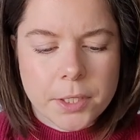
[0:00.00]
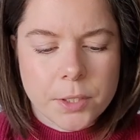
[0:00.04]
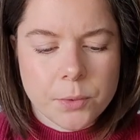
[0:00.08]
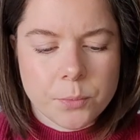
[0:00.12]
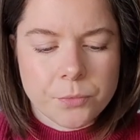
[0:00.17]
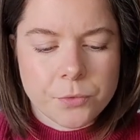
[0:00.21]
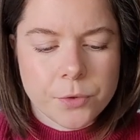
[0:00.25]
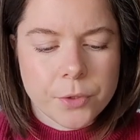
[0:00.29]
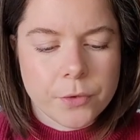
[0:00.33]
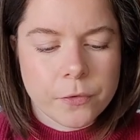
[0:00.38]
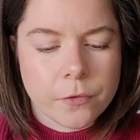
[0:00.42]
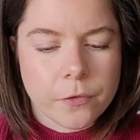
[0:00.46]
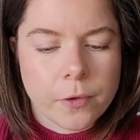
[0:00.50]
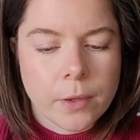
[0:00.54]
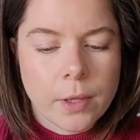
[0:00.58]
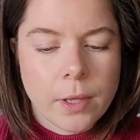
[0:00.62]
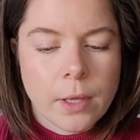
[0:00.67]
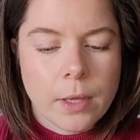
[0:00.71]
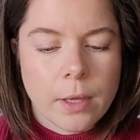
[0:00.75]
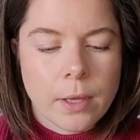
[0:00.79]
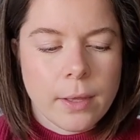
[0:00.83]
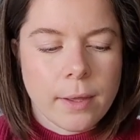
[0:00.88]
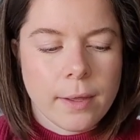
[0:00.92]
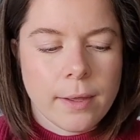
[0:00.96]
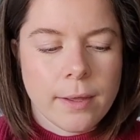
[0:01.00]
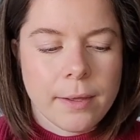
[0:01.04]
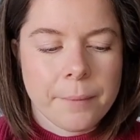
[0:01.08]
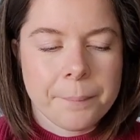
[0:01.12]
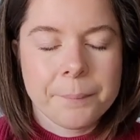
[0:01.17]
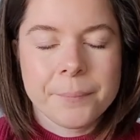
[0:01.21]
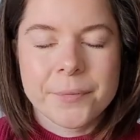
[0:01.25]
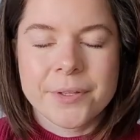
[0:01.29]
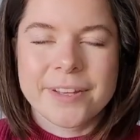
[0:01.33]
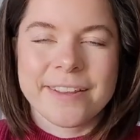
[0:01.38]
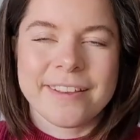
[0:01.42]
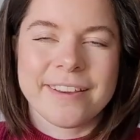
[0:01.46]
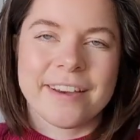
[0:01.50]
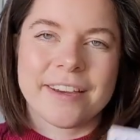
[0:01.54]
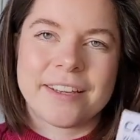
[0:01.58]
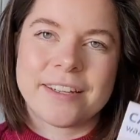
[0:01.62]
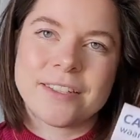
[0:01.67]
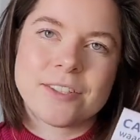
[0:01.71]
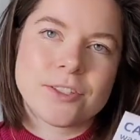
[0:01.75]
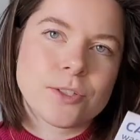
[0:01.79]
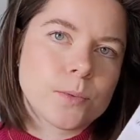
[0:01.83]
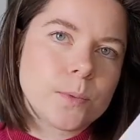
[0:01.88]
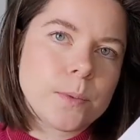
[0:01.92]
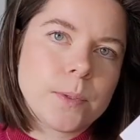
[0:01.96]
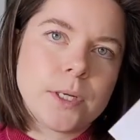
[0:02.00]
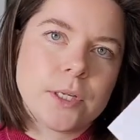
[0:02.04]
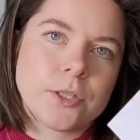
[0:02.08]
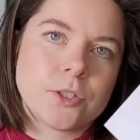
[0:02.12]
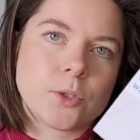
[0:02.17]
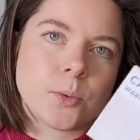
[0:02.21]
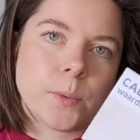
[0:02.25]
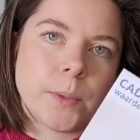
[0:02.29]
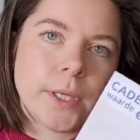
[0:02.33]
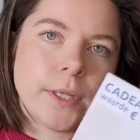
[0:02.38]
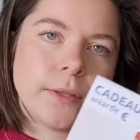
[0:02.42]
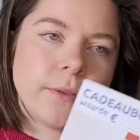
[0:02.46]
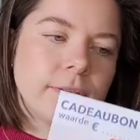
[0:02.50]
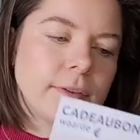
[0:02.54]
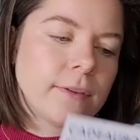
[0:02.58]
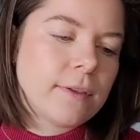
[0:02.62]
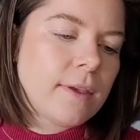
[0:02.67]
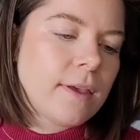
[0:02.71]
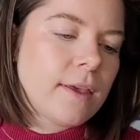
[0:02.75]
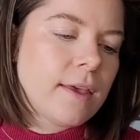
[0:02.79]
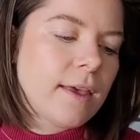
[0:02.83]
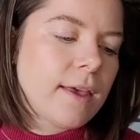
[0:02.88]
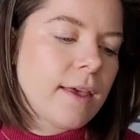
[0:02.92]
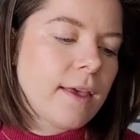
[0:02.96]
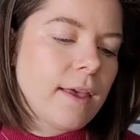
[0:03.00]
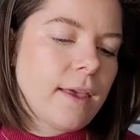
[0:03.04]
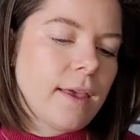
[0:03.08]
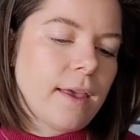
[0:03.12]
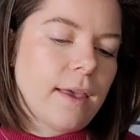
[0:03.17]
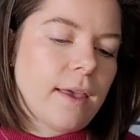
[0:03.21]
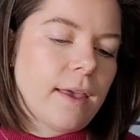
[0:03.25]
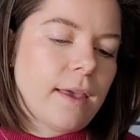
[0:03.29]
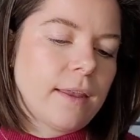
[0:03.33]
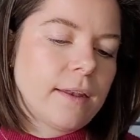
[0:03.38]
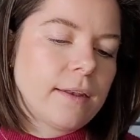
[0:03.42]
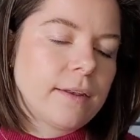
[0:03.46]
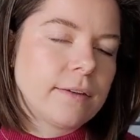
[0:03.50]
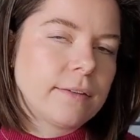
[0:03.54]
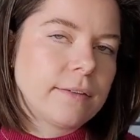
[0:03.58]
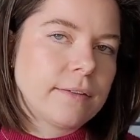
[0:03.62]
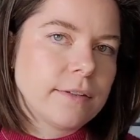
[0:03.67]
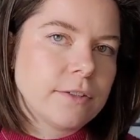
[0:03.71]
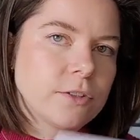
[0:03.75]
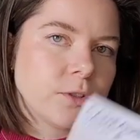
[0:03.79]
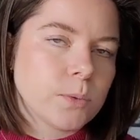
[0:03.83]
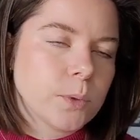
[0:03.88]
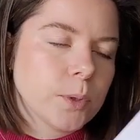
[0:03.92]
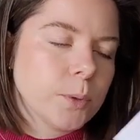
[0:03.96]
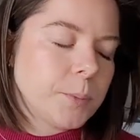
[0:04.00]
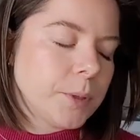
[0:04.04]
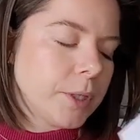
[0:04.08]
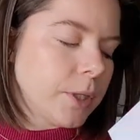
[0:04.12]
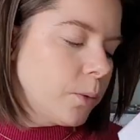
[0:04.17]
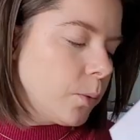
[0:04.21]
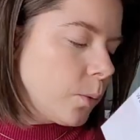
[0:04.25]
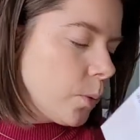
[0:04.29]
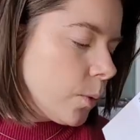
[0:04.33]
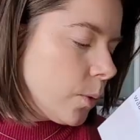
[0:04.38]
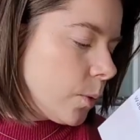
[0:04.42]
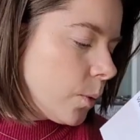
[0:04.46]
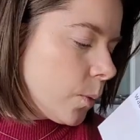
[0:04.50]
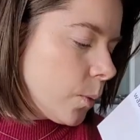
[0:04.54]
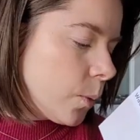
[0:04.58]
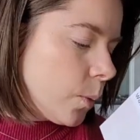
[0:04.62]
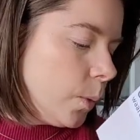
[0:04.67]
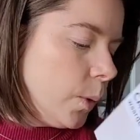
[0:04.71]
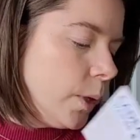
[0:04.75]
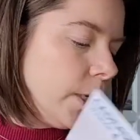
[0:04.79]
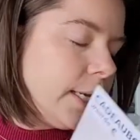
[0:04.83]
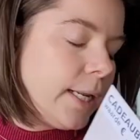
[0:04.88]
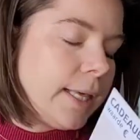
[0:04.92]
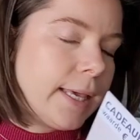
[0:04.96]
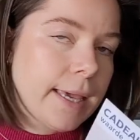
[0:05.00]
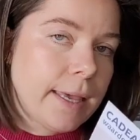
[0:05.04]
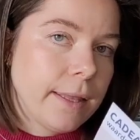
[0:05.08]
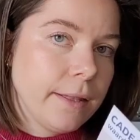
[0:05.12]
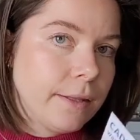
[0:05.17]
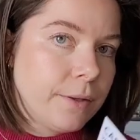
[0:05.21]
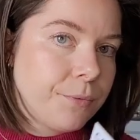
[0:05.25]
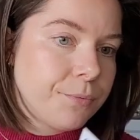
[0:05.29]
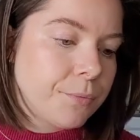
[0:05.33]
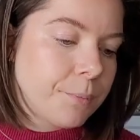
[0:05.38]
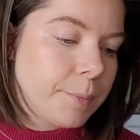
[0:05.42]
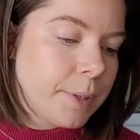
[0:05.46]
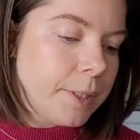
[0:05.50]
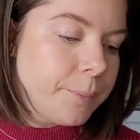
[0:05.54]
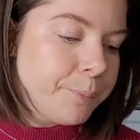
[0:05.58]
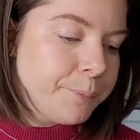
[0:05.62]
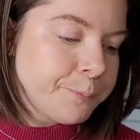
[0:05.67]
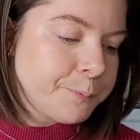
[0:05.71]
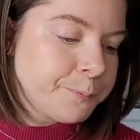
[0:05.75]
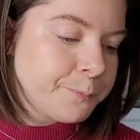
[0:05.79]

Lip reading: different, but yeah, this is really sweet, and this will be really handy for me.